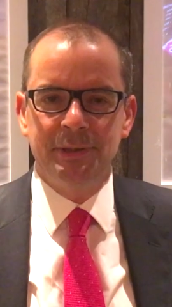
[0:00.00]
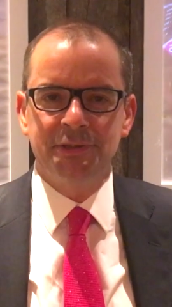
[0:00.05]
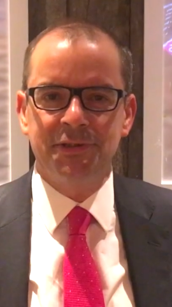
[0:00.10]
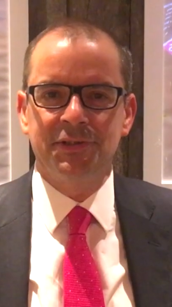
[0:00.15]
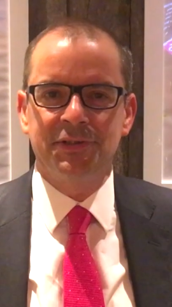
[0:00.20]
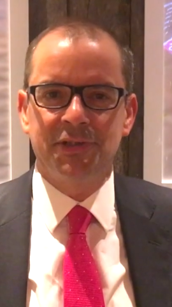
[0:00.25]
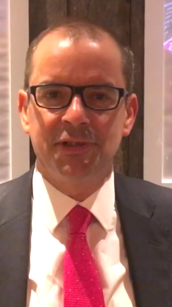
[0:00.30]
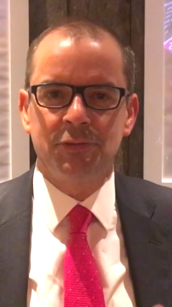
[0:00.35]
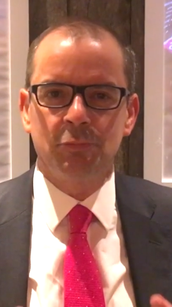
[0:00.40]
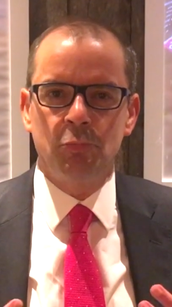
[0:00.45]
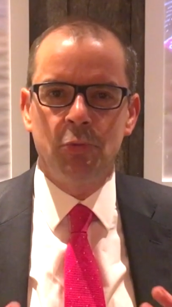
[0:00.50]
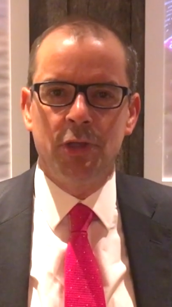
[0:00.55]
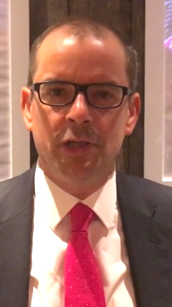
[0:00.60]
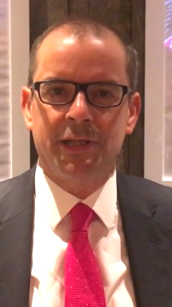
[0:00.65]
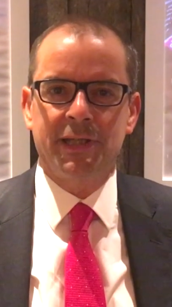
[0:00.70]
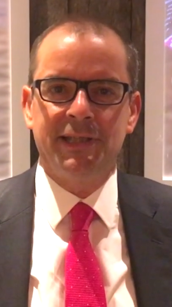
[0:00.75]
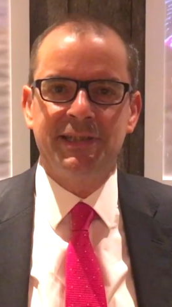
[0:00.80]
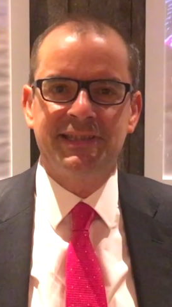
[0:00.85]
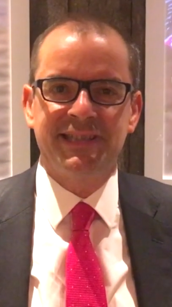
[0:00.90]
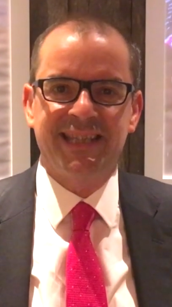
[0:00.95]
businesses
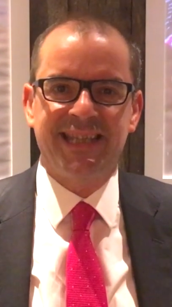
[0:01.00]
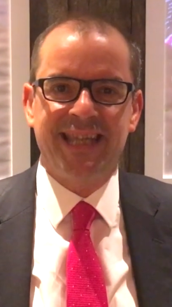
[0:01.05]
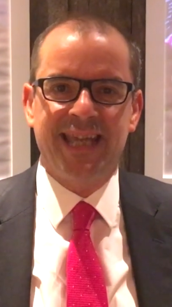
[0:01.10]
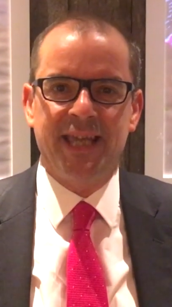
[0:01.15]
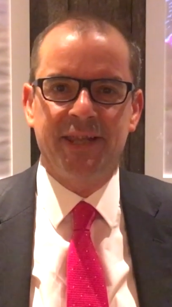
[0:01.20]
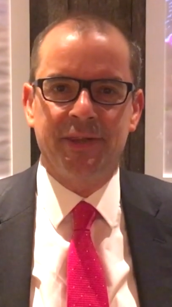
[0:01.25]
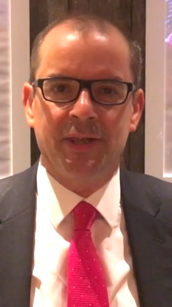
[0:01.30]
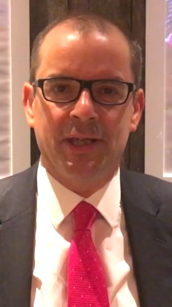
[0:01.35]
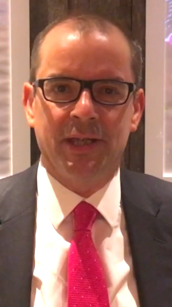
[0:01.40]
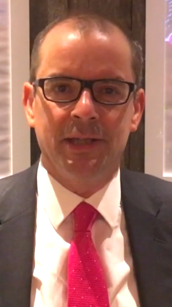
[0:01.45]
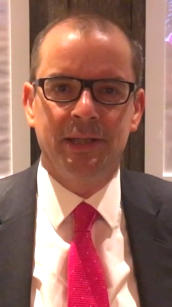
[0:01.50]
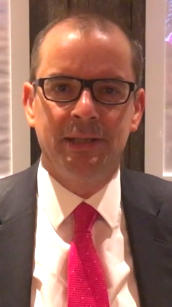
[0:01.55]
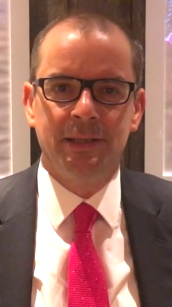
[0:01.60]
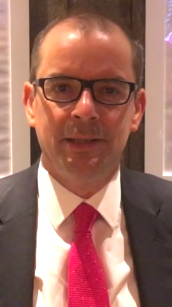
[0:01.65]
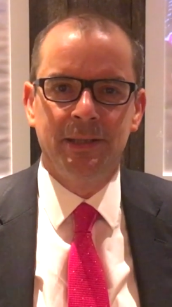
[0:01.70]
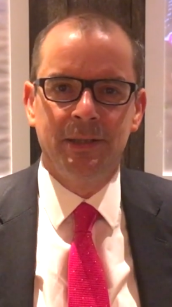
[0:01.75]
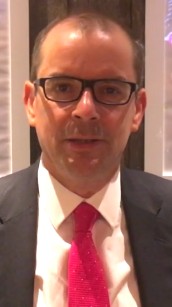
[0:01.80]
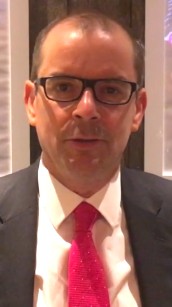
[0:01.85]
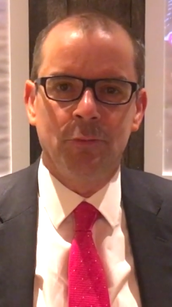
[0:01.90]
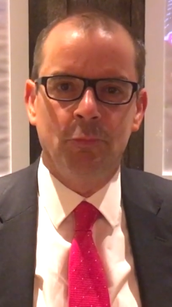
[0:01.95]
working together
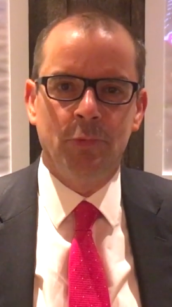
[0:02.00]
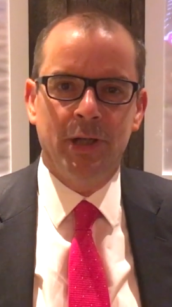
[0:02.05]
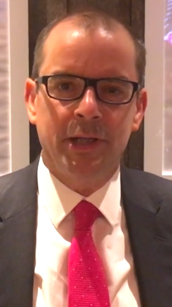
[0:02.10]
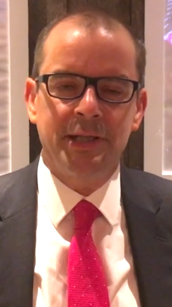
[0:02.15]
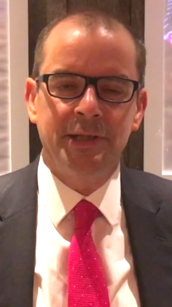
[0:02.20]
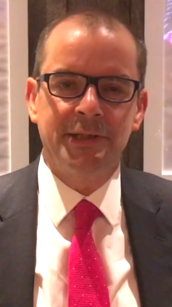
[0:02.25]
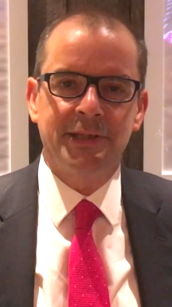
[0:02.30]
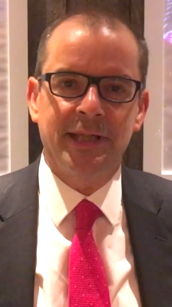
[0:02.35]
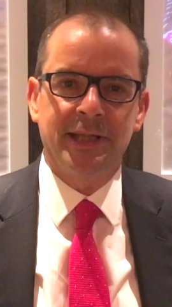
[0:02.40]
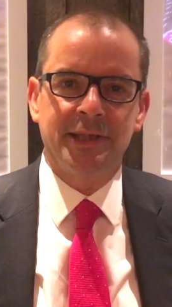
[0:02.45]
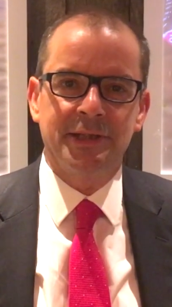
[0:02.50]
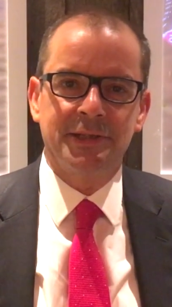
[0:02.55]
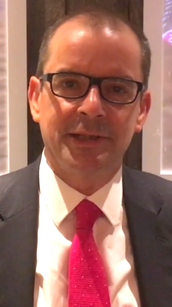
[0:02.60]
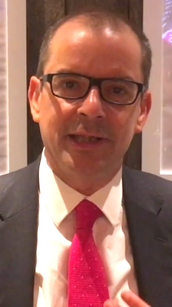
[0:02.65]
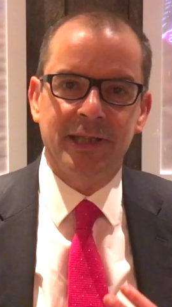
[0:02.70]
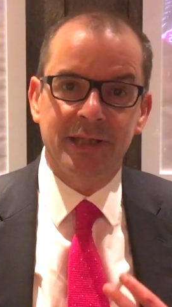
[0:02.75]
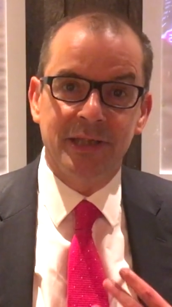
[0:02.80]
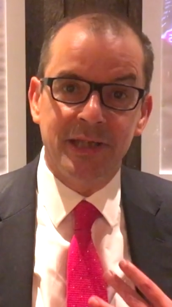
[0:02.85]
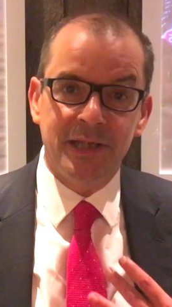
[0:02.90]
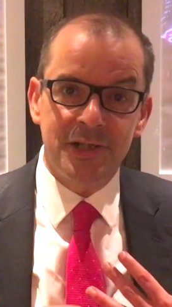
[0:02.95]
to
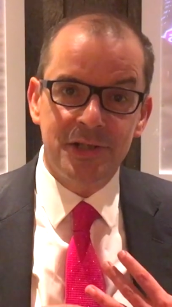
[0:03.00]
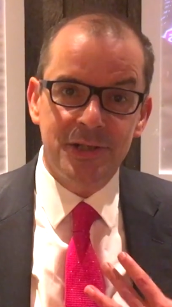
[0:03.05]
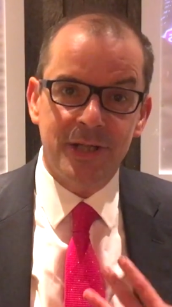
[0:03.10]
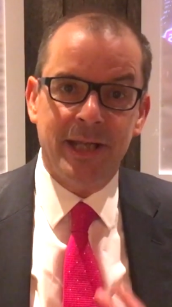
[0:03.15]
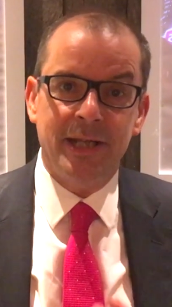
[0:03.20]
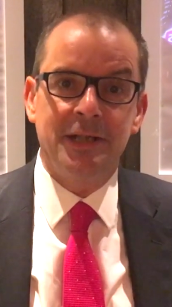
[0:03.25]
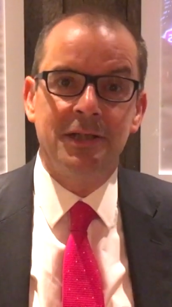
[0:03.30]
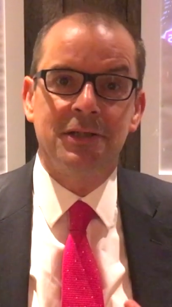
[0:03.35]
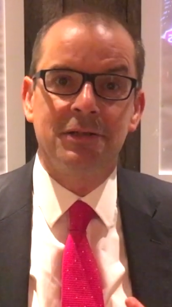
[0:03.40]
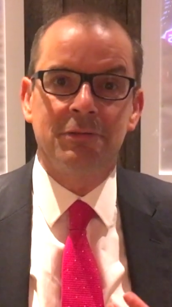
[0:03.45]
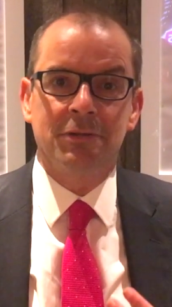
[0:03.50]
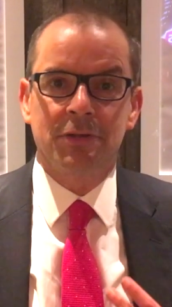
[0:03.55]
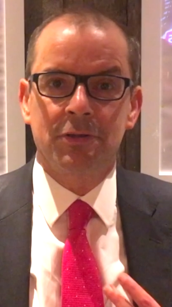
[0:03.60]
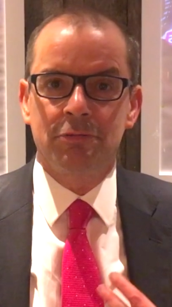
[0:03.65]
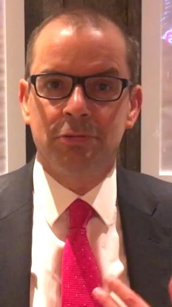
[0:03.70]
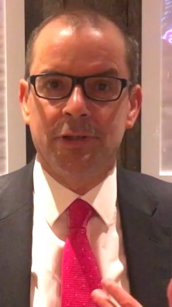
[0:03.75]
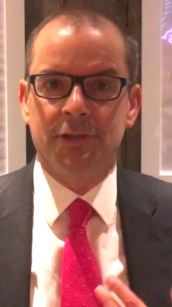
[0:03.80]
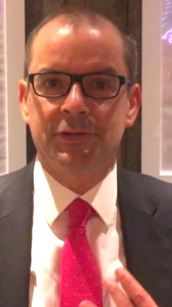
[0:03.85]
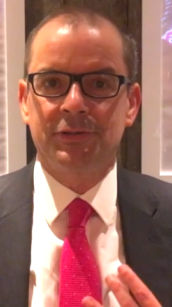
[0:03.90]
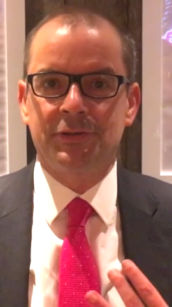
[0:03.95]
get the agenda
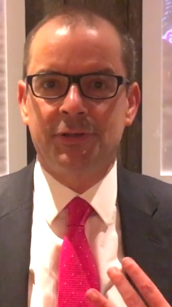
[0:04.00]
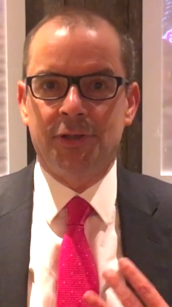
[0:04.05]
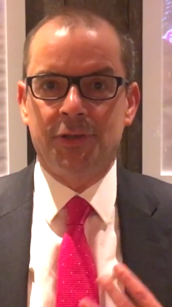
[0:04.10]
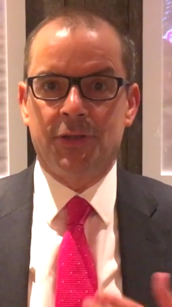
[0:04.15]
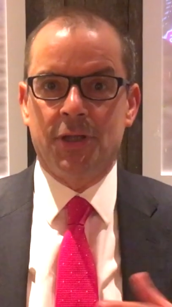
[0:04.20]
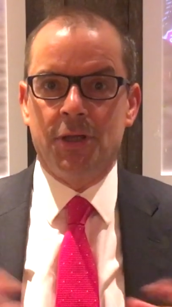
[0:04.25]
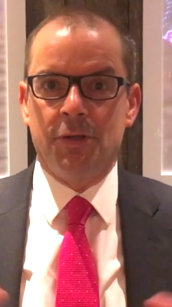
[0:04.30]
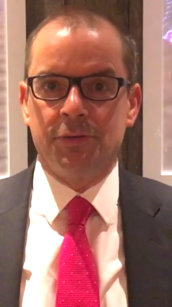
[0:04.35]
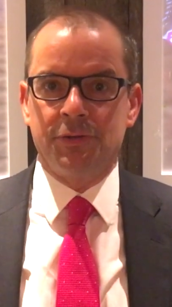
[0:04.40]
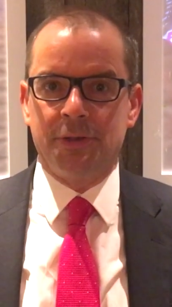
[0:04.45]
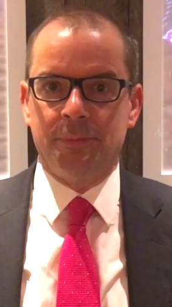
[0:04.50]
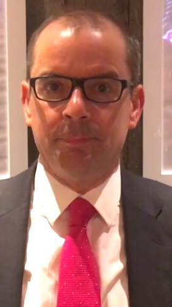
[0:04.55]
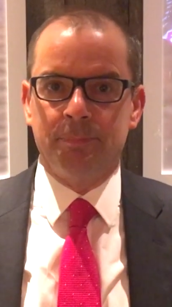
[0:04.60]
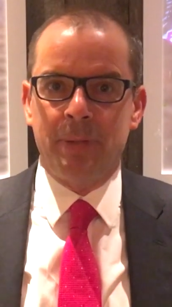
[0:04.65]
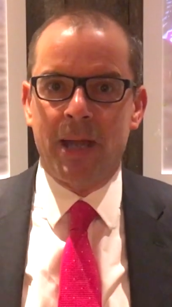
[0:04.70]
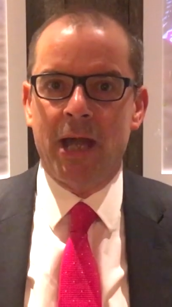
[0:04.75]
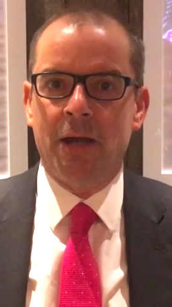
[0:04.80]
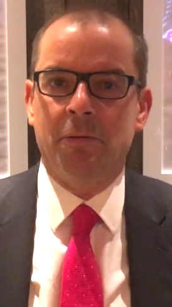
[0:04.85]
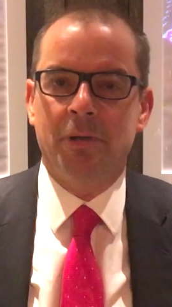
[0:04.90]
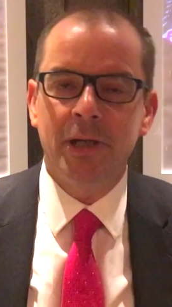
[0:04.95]
across to those in
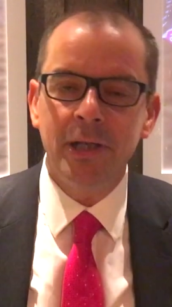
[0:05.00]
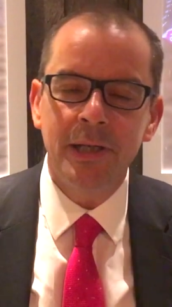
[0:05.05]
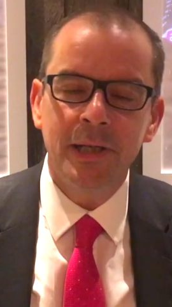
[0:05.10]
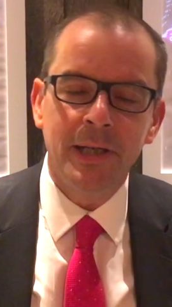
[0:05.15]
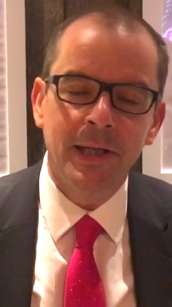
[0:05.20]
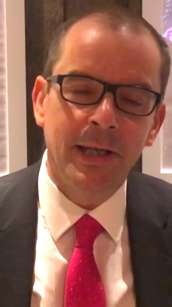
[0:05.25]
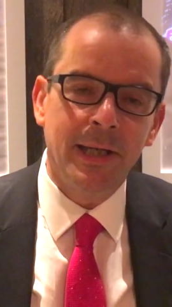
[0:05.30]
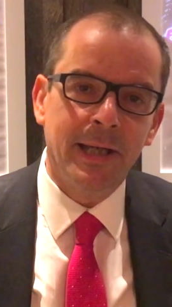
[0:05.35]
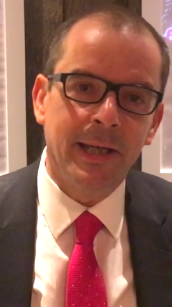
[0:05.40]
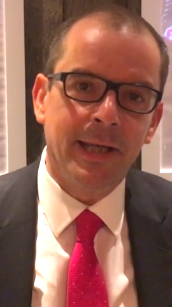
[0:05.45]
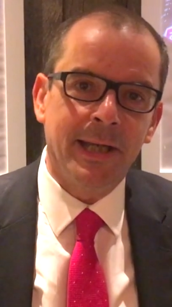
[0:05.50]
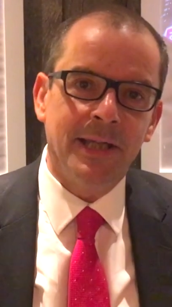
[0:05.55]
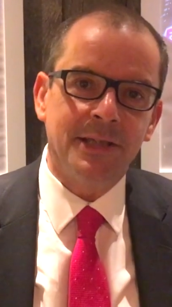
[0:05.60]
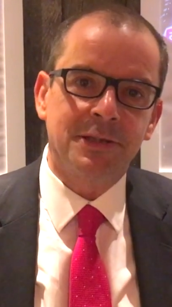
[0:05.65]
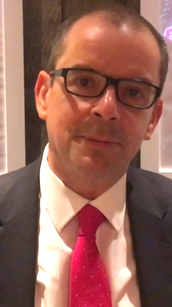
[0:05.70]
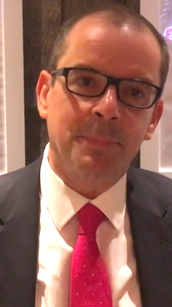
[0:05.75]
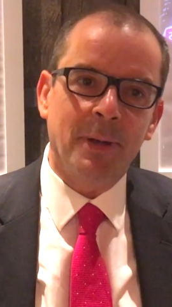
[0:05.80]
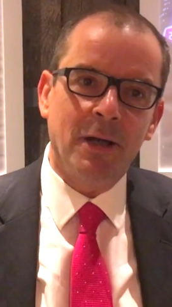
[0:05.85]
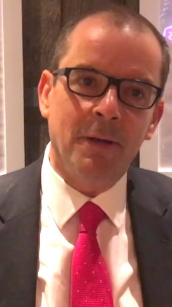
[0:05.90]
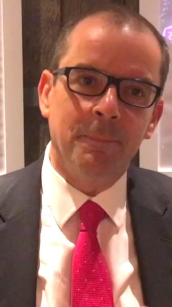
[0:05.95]
power.
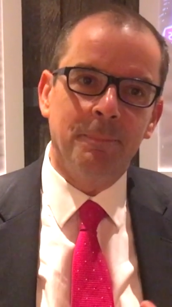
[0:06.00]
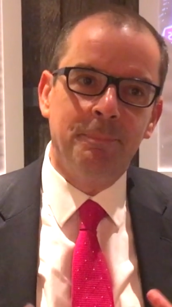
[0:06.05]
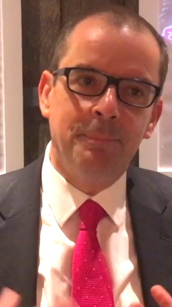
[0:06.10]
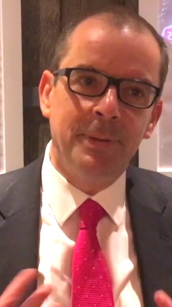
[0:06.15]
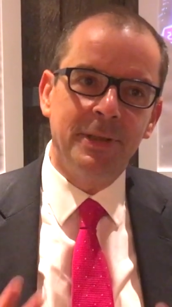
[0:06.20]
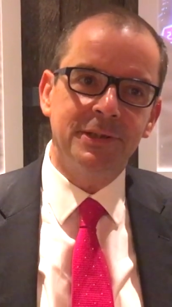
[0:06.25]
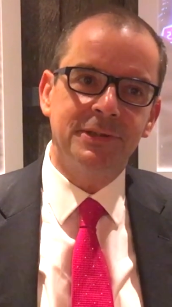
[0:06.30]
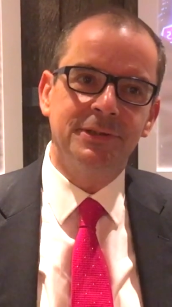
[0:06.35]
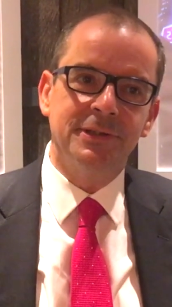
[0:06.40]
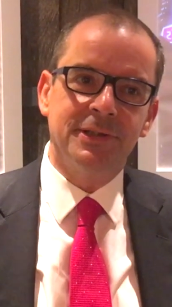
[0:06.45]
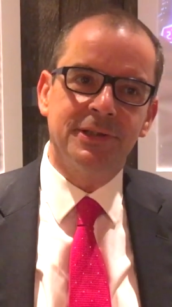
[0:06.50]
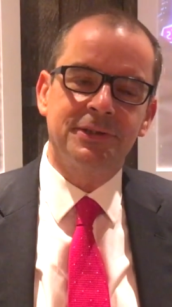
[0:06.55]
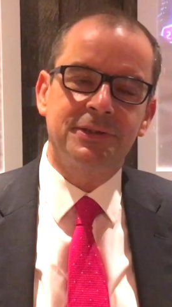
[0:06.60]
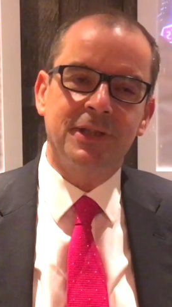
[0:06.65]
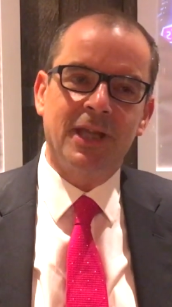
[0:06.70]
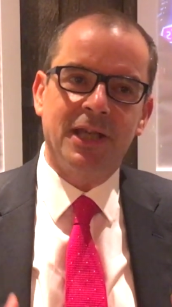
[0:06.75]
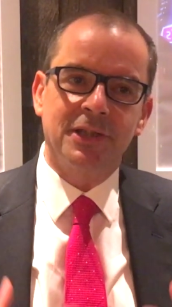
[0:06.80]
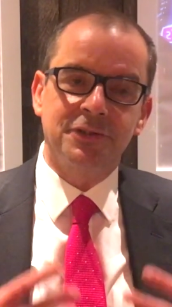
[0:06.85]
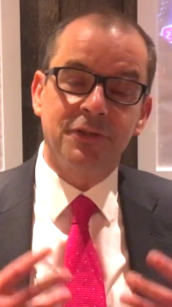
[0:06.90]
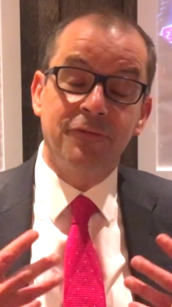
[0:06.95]
It's about
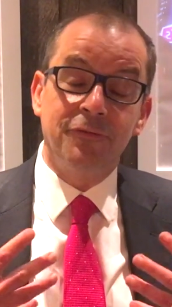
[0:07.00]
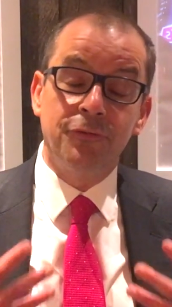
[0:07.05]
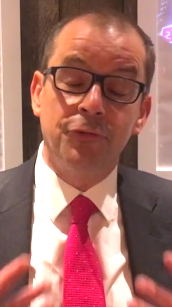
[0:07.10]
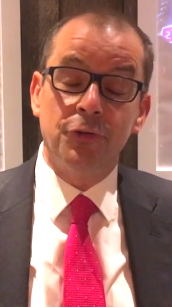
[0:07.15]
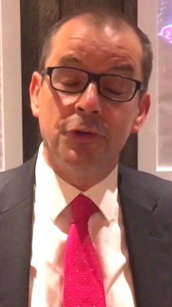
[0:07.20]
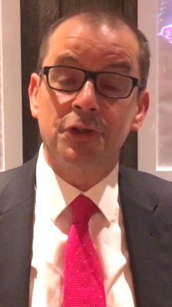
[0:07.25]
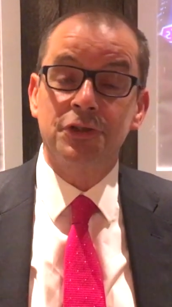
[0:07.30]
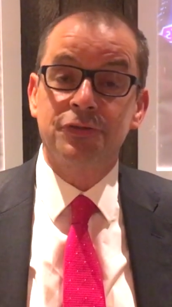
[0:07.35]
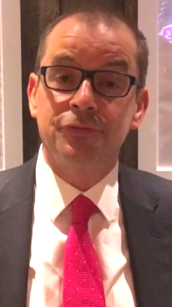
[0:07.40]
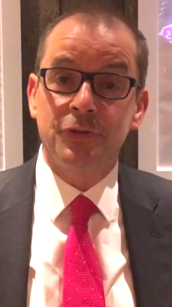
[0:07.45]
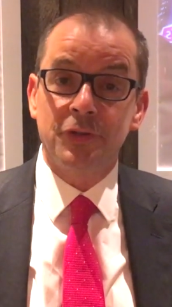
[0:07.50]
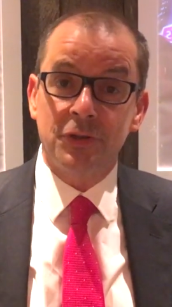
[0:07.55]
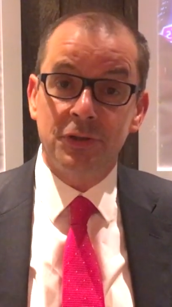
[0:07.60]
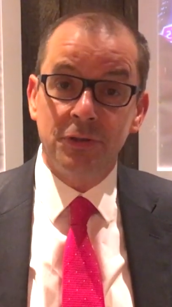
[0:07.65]
business as a force for